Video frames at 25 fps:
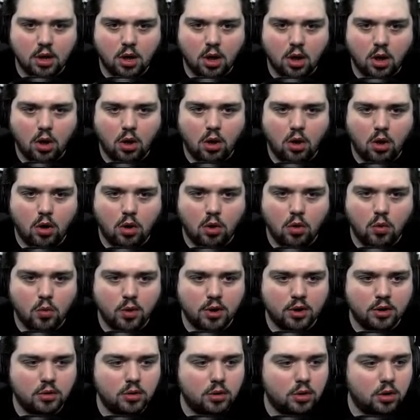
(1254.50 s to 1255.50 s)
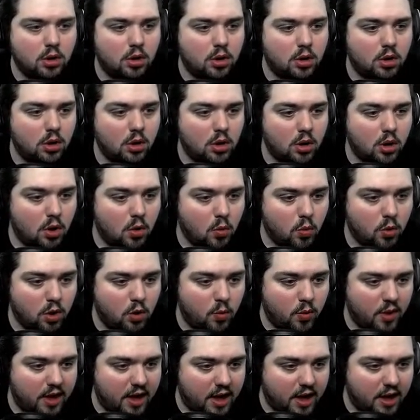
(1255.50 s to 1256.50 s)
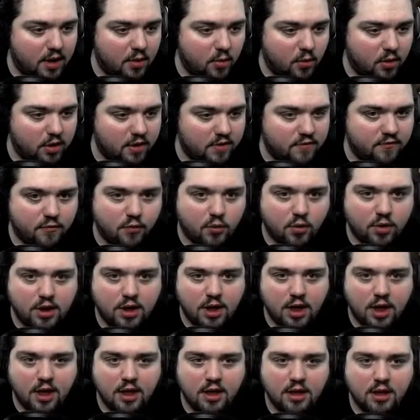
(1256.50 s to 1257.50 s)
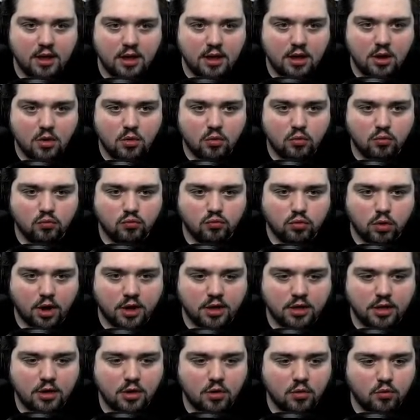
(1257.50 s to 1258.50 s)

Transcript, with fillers: Oh, where are we at? We're at 48. Run.